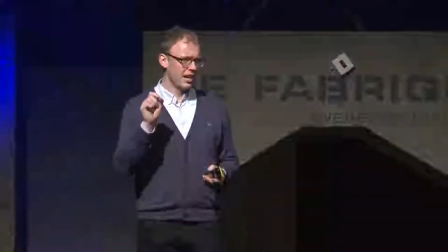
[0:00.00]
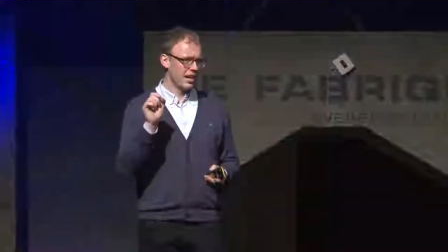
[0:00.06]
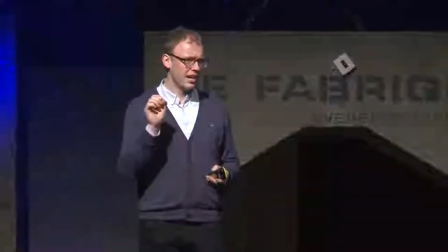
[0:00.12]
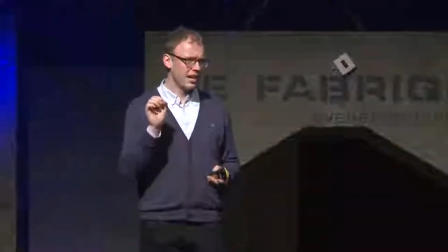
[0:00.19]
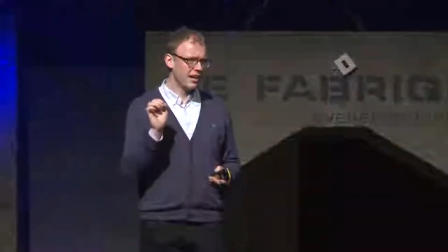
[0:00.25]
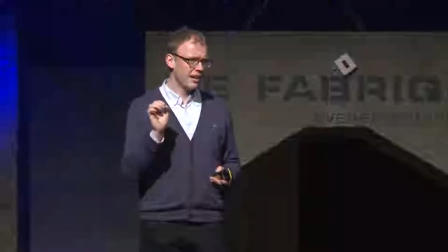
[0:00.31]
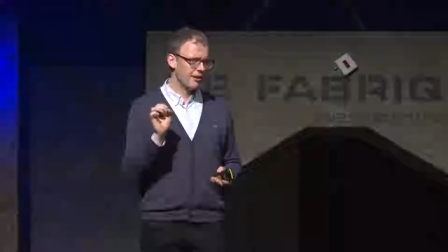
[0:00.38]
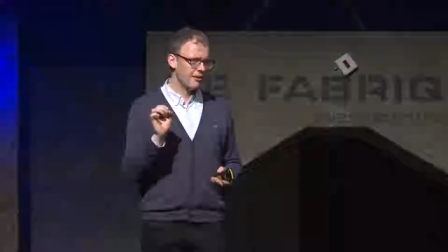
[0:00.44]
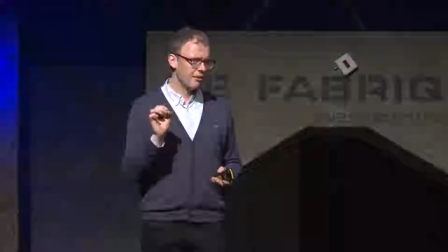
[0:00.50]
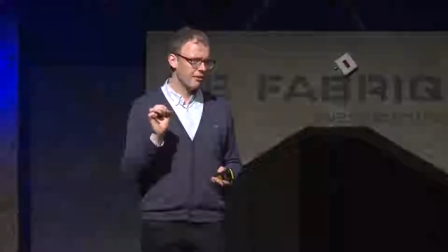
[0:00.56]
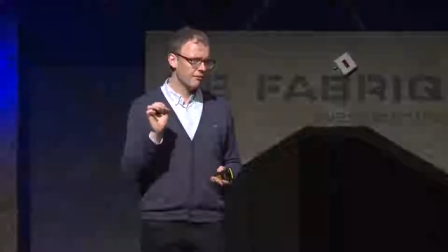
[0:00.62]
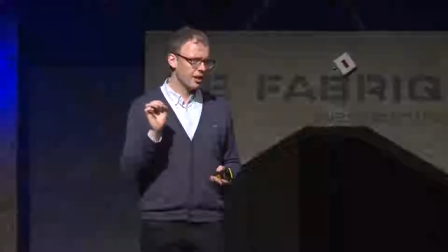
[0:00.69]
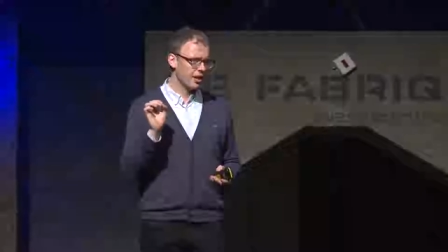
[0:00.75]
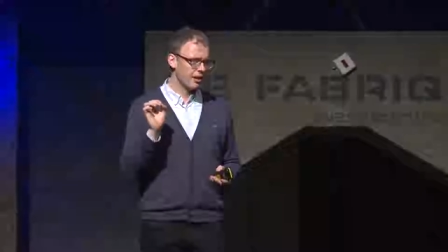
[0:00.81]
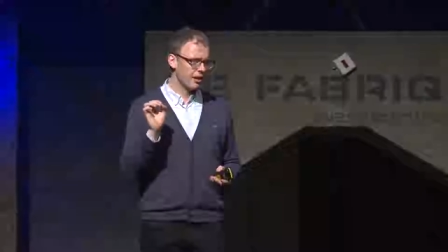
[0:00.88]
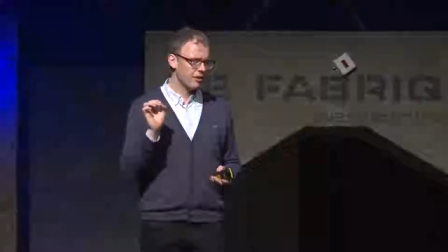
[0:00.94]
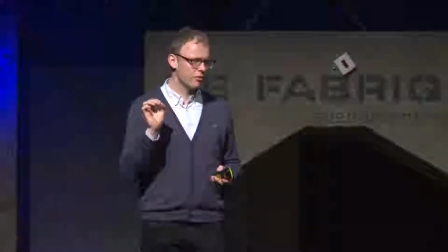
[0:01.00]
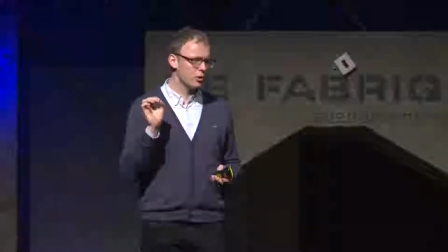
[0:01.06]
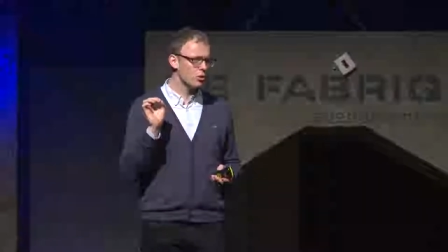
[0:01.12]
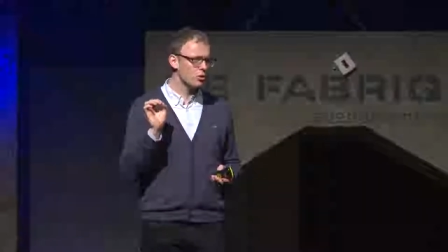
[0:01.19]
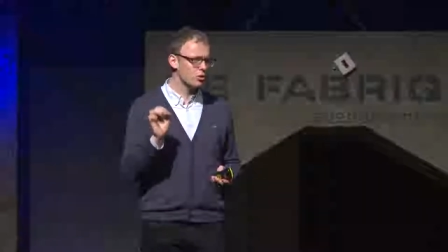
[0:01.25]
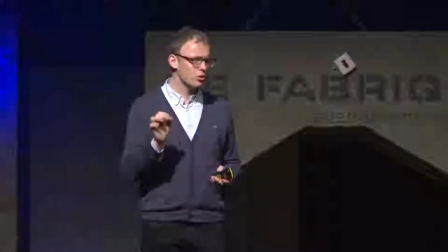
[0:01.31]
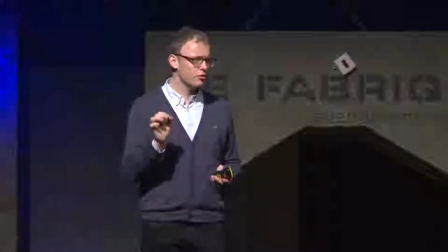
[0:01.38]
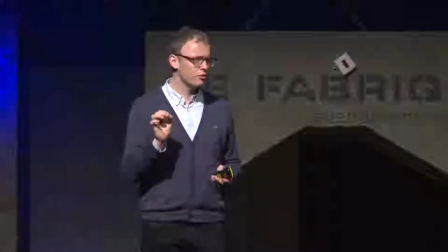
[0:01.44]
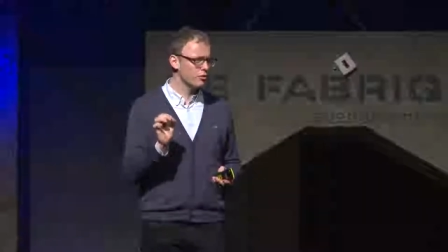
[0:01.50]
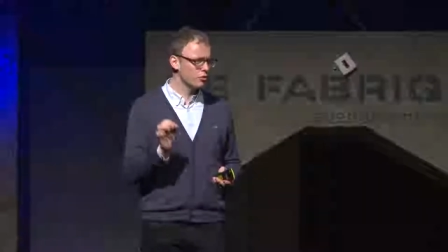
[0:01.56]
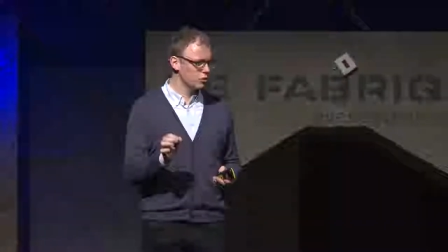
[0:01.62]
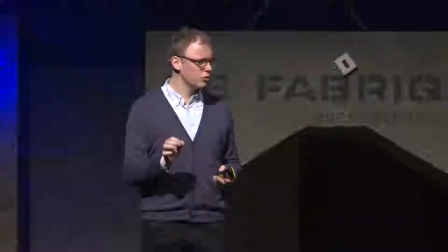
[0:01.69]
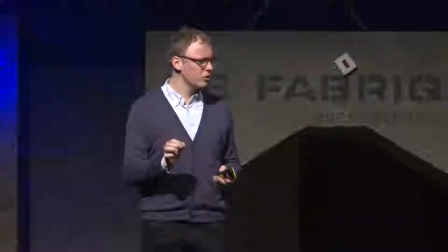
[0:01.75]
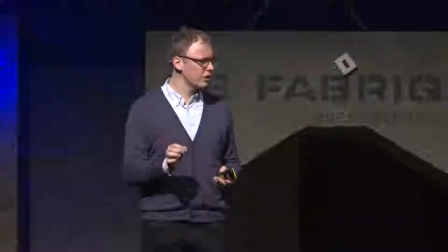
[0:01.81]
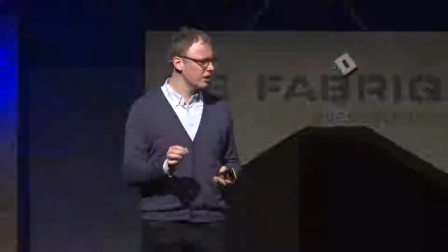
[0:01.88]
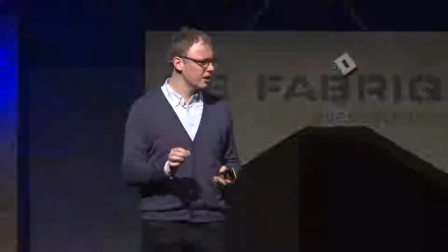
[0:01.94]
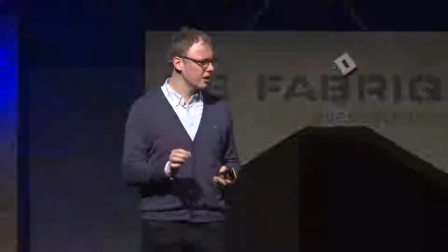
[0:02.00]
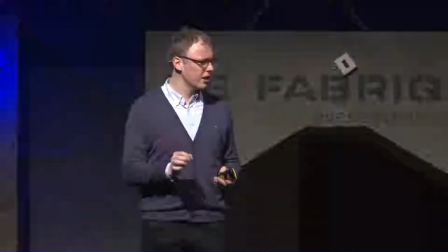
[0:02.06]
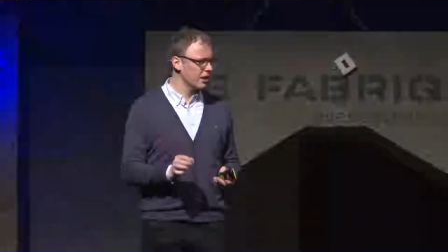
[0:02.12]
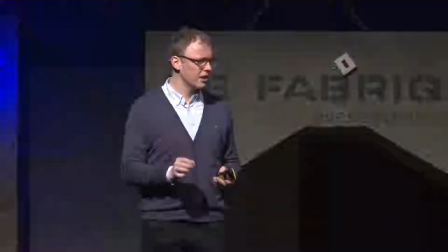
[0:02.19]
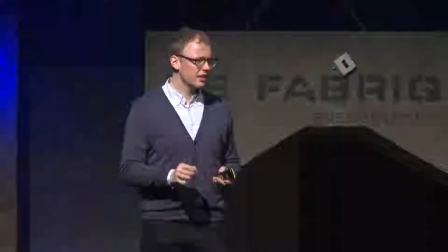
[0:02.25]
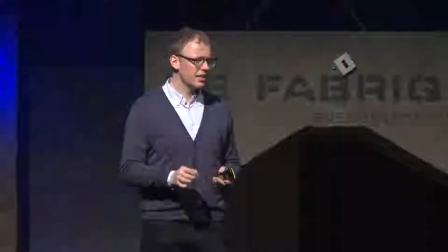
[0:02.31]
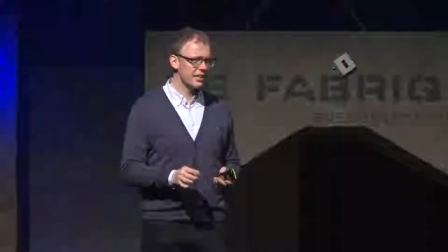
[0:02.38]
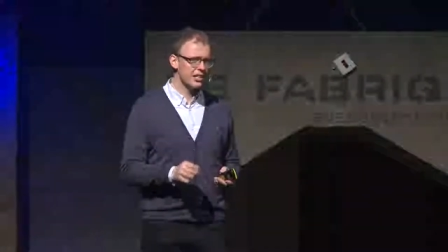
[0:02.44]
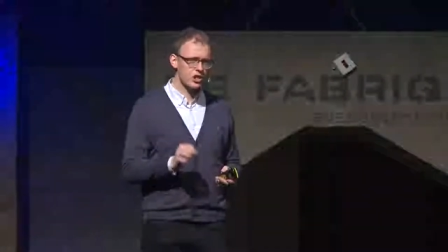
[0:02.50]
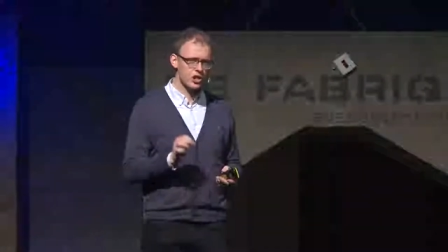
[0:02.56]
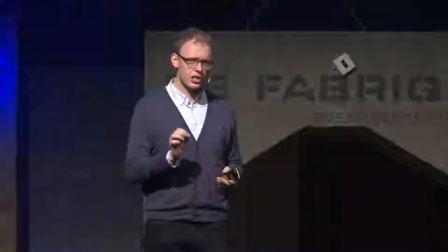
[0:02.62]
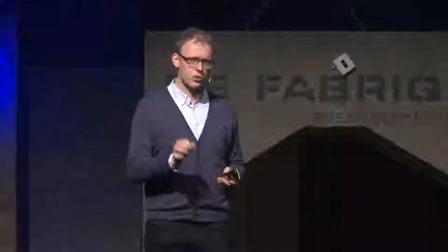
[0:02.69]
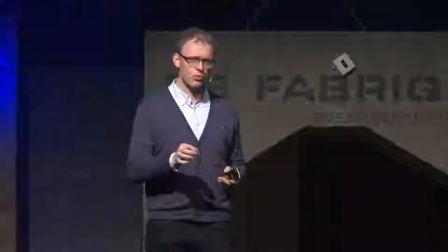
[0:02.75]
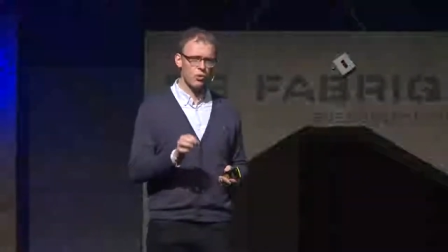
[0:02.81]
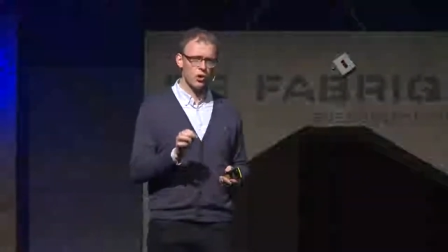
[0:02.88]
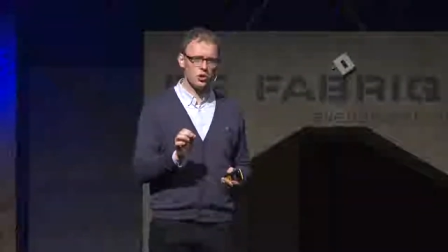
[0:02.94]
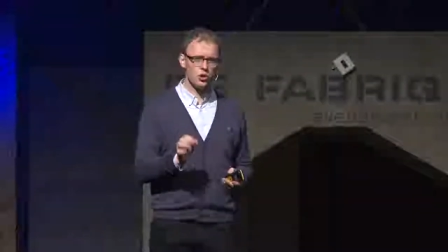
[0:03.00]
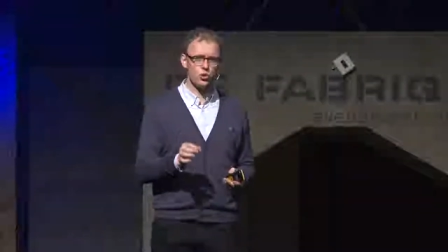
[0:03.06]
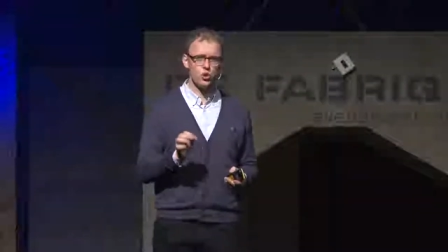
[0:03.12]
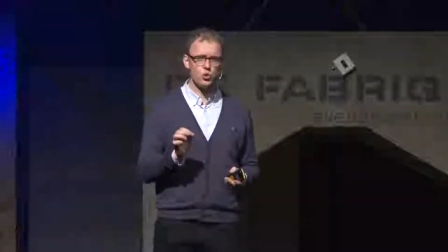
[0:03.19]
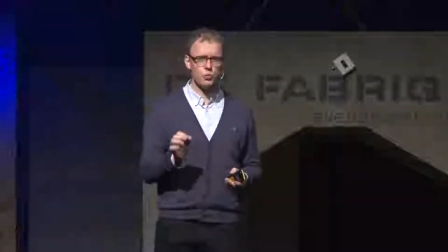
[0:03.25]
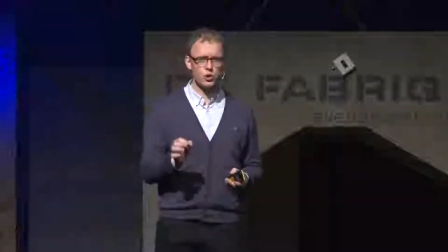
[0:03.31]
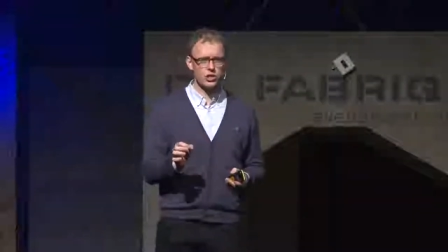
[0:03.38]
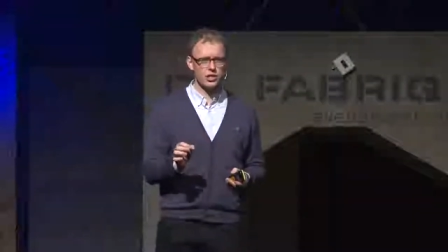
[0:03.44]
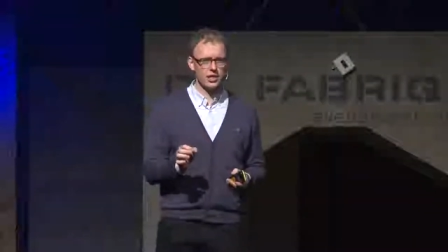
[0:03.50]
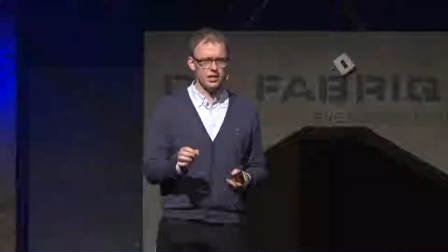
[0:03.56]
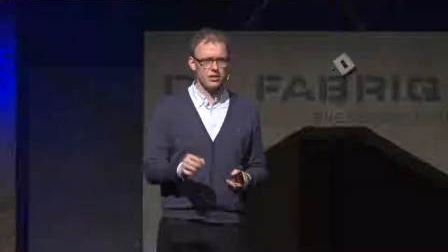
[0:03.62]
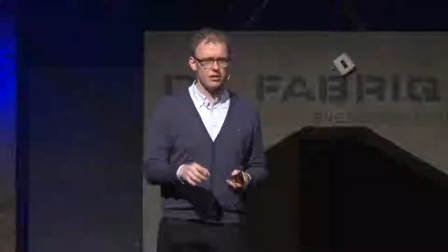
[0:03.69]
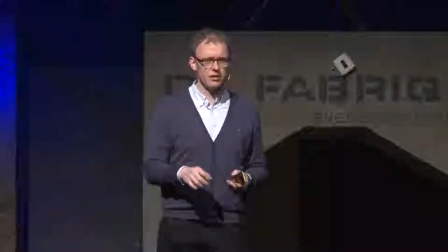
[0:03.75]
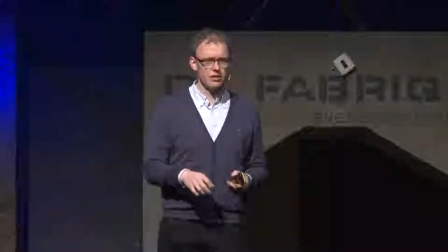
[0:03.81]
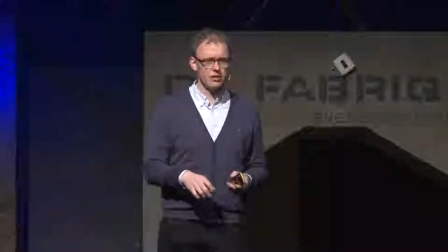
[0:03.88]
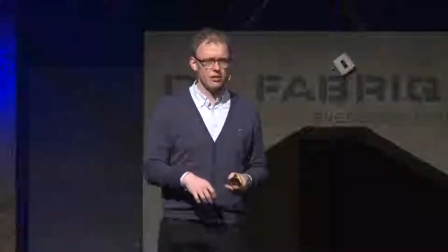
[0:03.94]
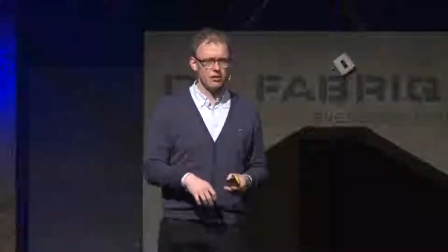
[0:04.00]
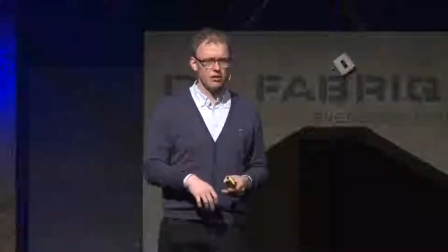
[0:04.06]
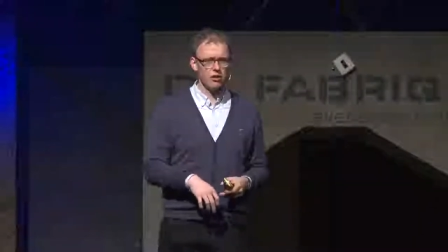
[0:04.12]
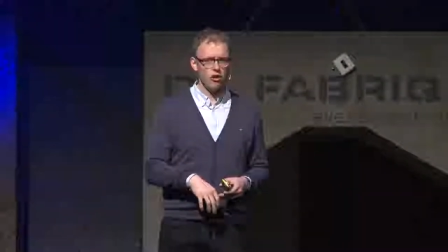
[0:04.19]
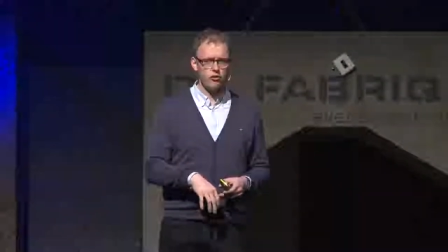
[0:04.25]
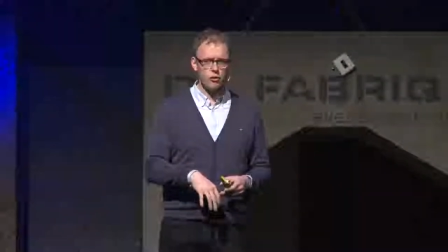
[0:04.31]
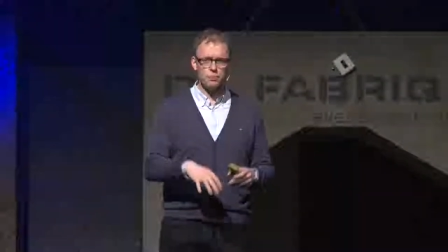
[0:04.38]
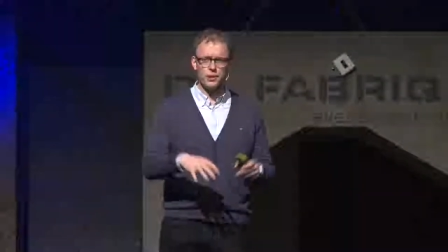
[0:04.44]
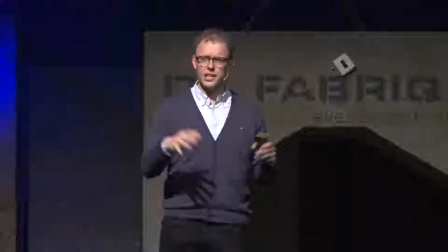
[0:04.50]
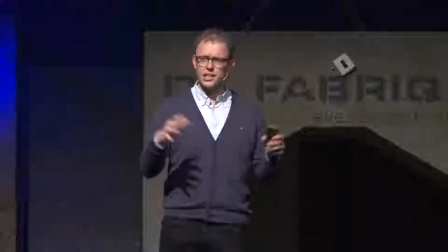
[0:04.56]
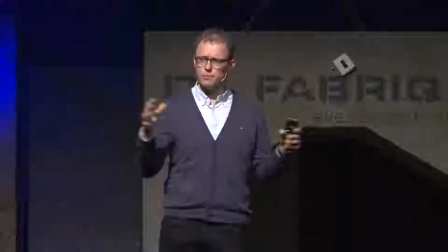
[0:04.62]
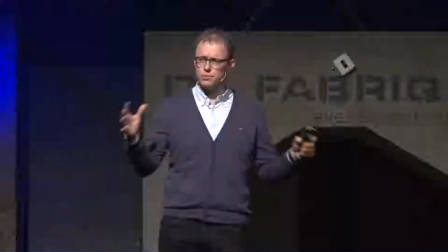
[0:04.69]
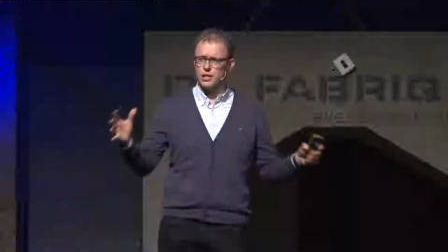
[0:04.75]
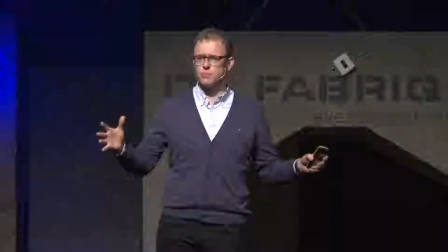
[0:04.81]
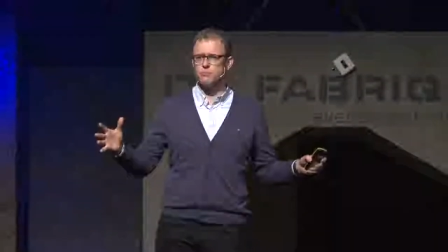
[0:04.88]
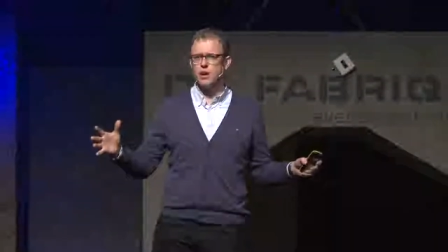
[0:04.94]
um, if you look to food, then just 1 or 2% of a pretty big